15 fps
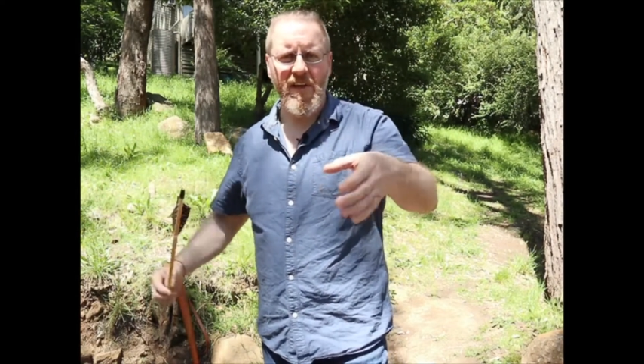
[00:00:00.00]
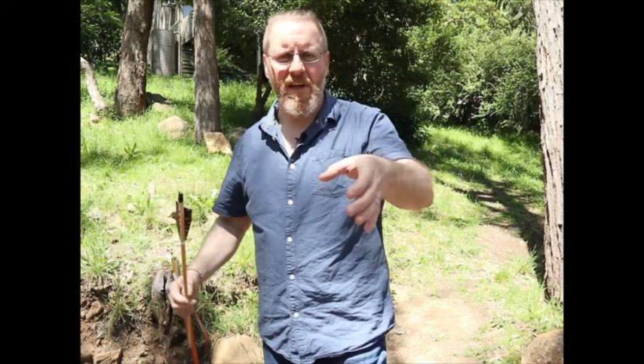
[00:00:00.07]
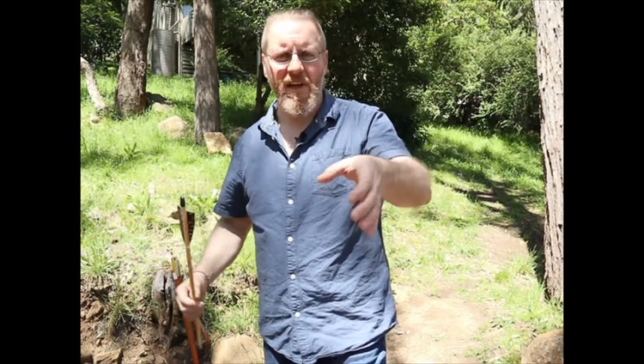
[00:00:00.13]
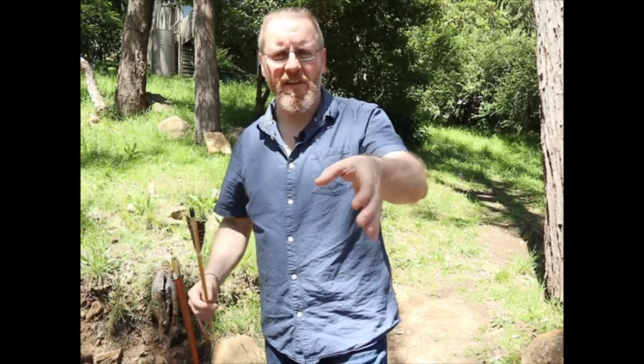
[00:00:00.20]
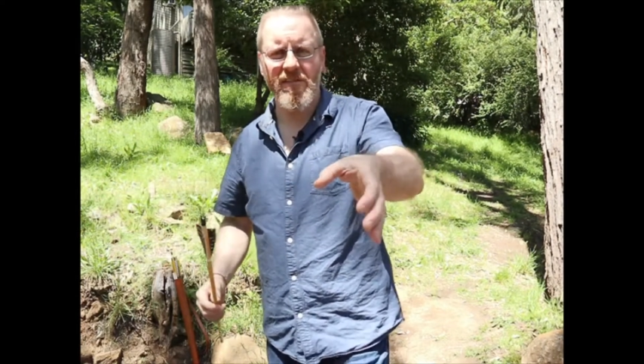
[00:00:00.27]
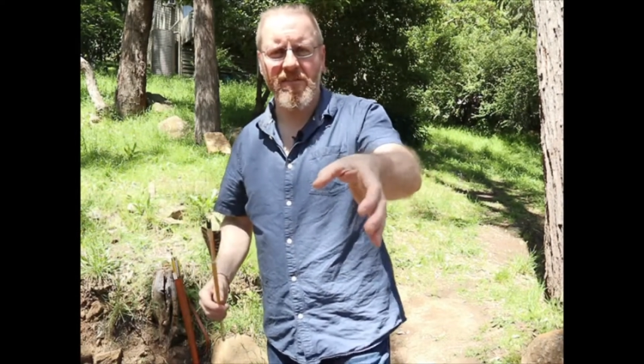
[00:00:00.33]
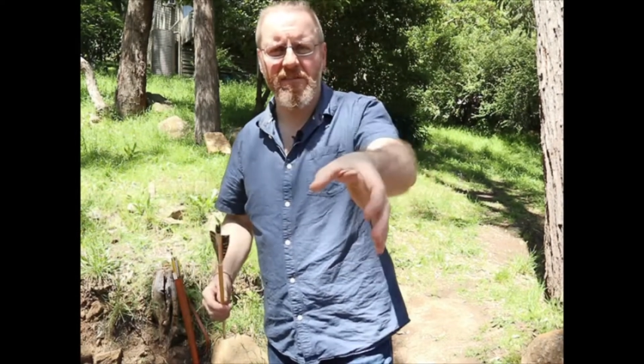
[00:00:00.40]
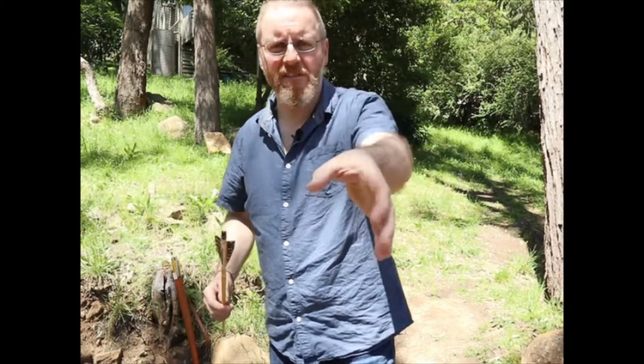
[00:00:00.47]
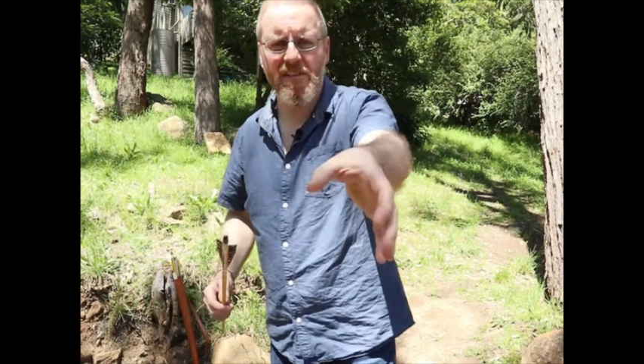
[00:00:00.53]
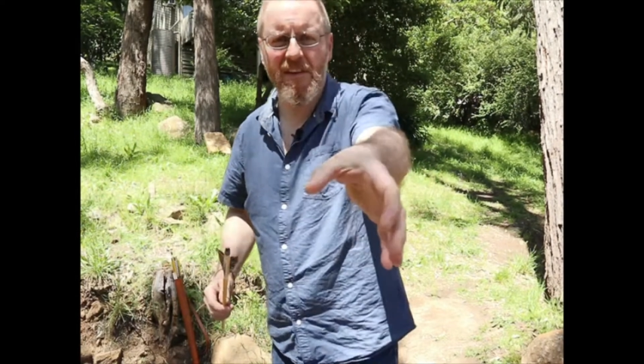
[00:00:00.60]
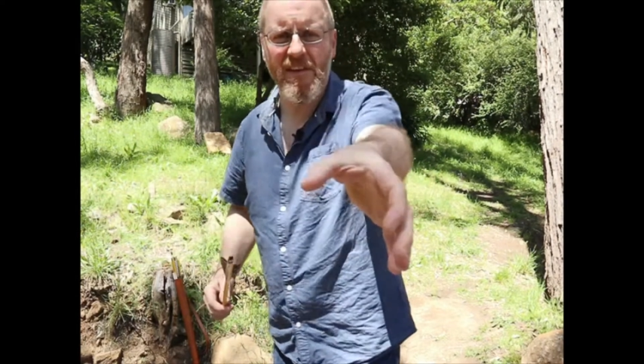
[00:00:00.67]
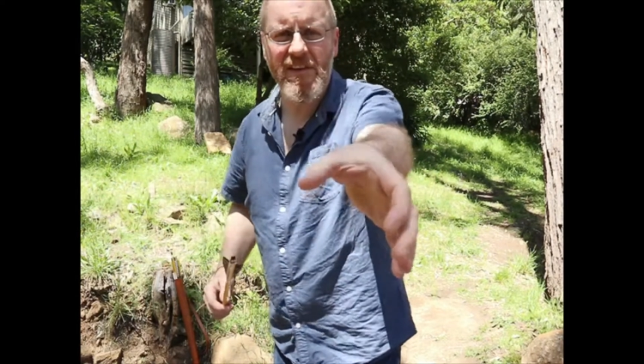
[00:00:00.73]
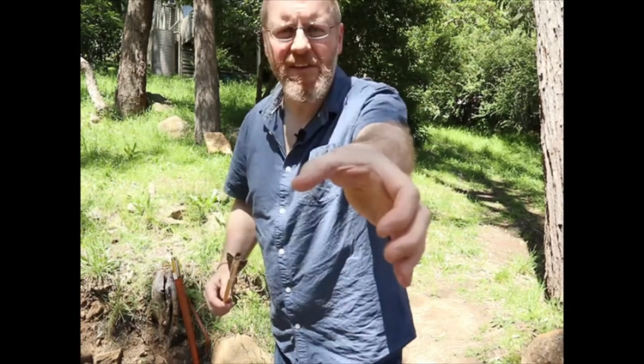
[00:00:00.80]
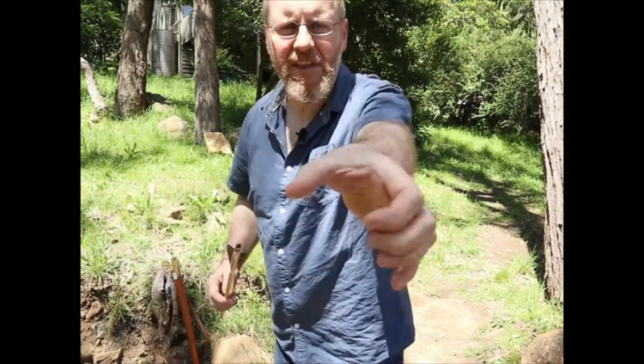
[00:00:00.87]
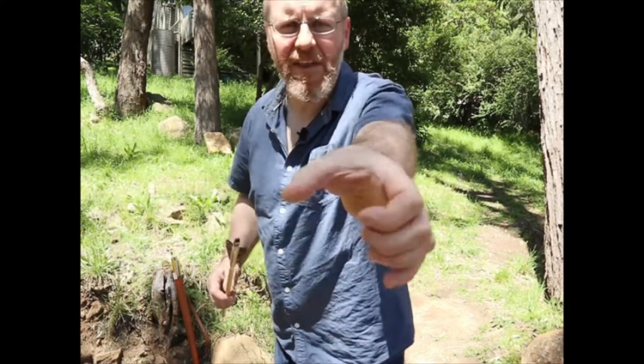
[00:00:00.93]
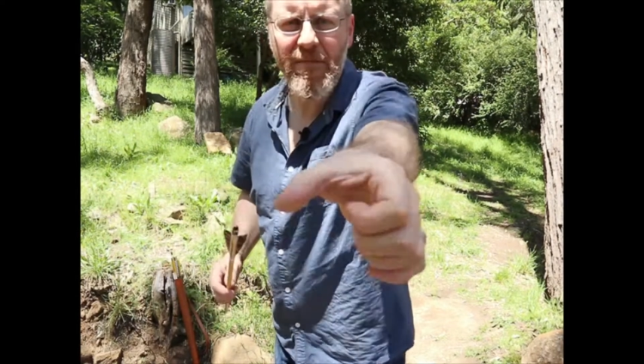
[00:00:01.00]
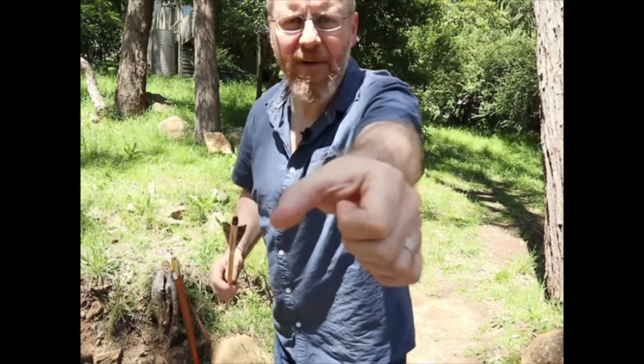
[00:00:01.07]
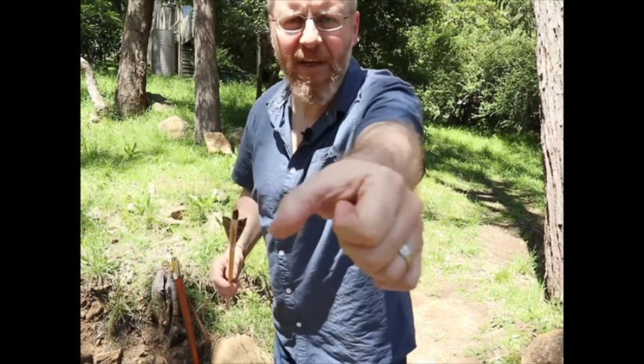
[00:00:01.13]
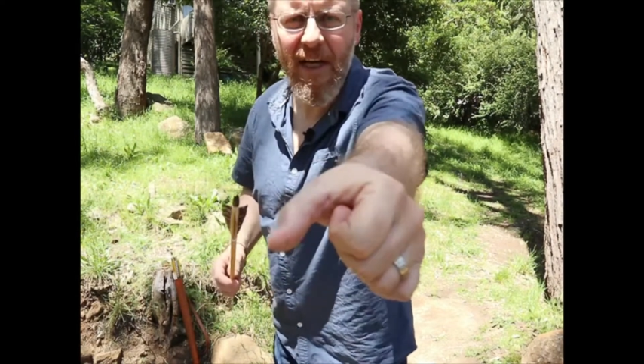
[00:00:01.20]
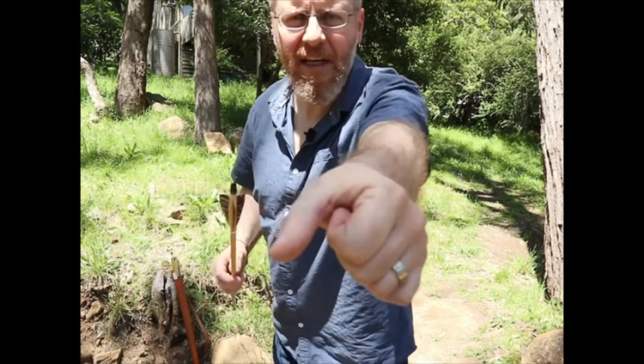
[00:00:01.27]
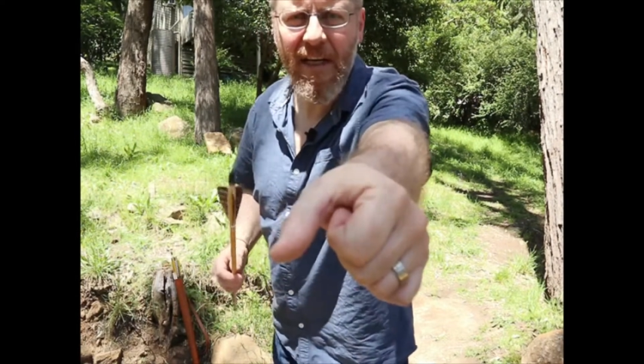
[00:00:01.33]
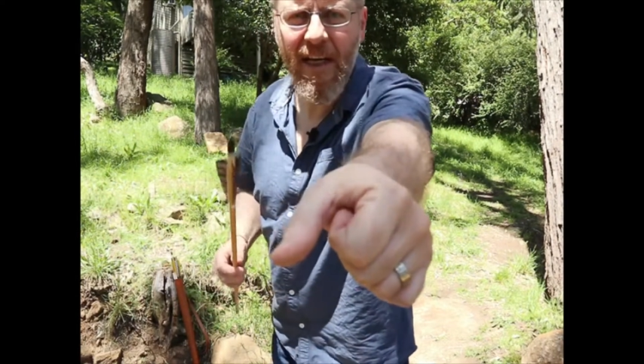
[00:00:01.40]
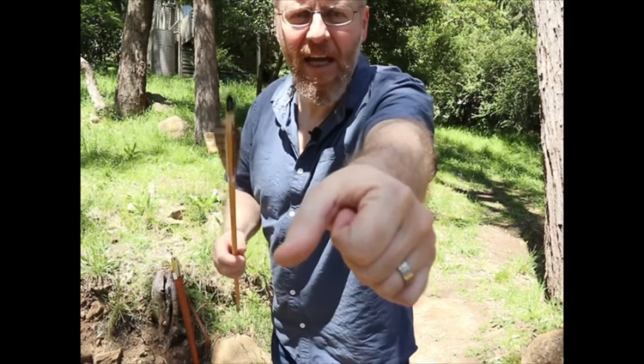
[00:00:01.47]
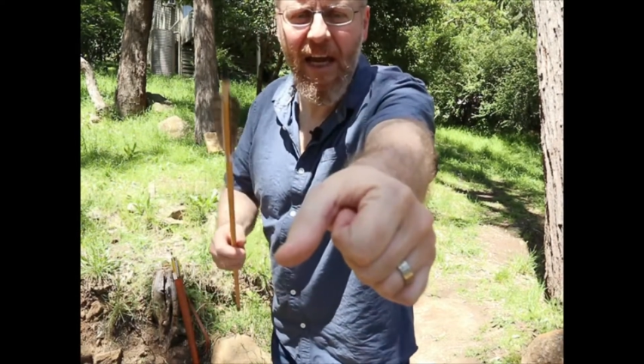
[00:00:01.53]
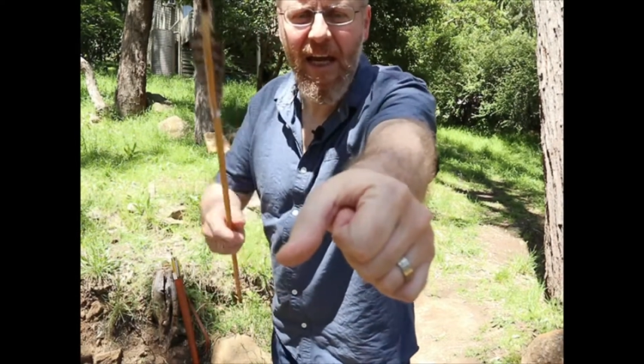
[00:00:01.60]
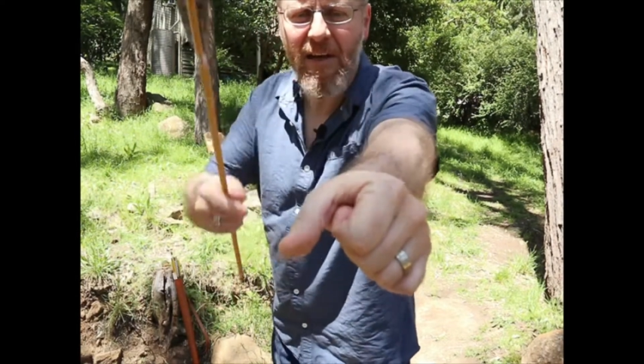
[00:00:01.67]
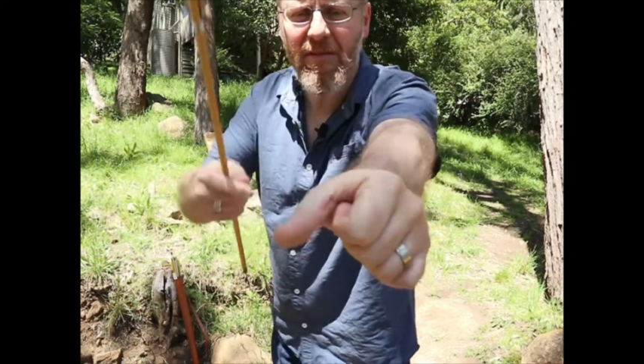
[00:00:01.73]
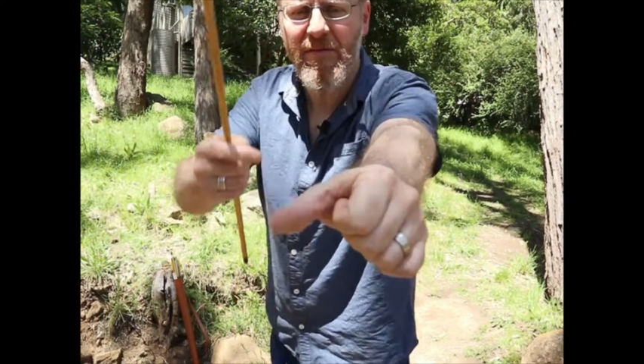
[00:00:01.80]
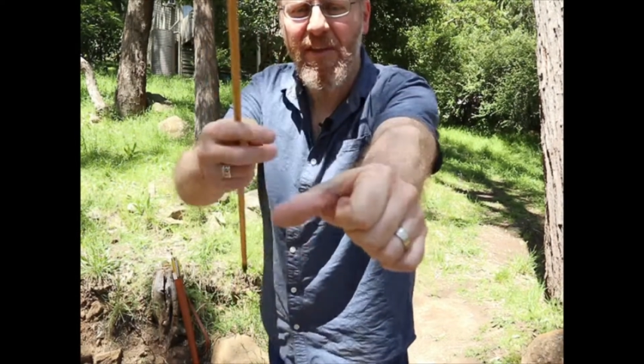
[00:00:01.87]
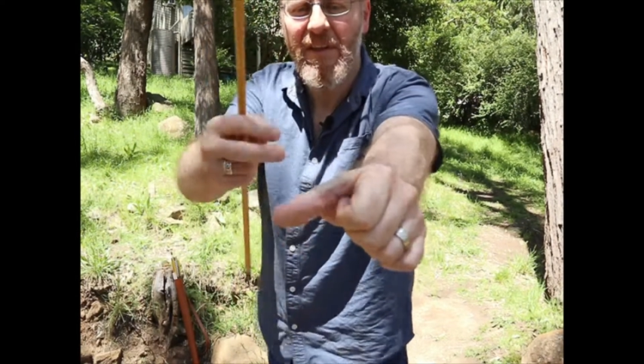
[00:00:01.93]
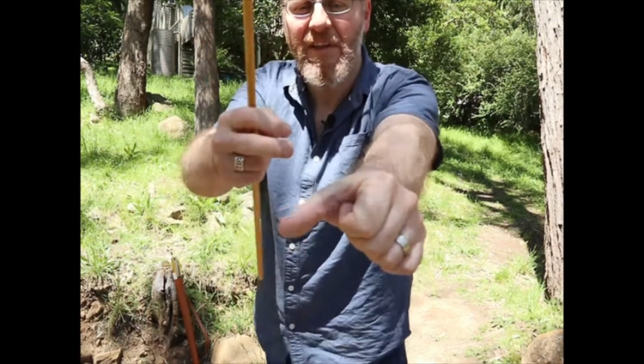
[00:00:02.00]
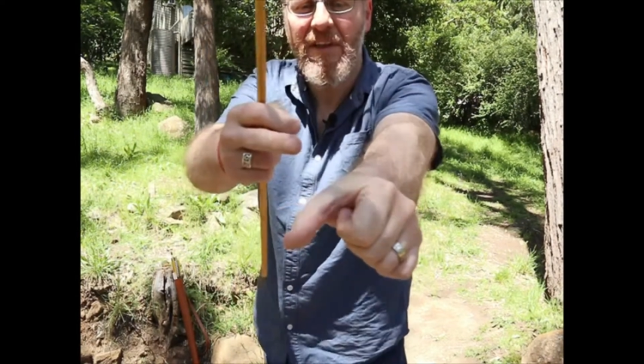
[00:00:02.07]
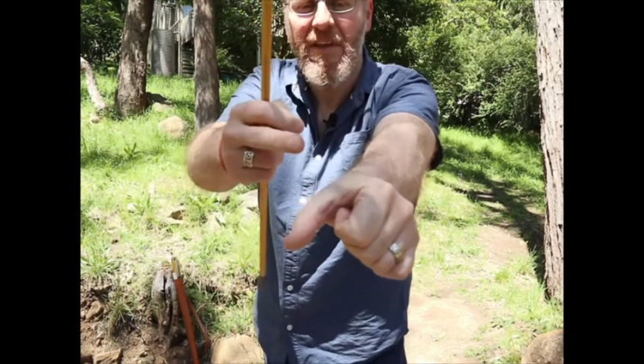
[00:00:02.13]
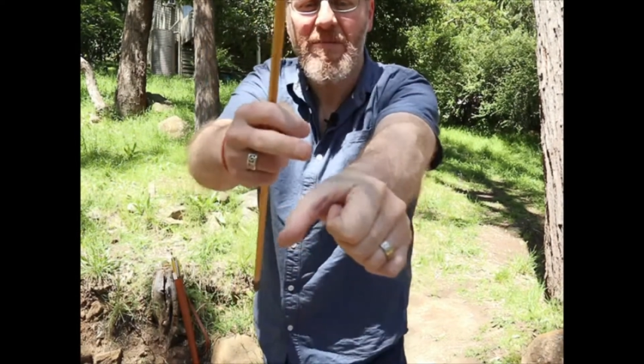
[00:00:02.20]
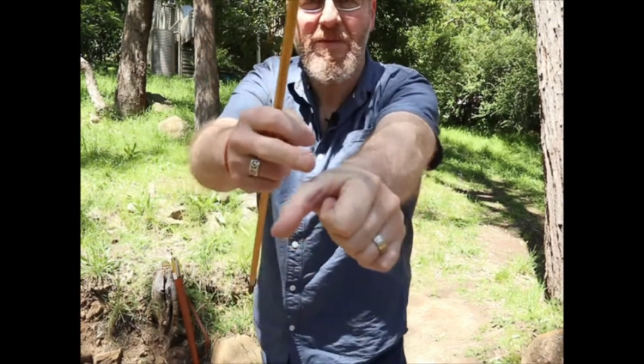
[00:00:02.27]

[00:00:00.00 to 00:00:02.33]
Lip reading: and you can see on my hand there a couple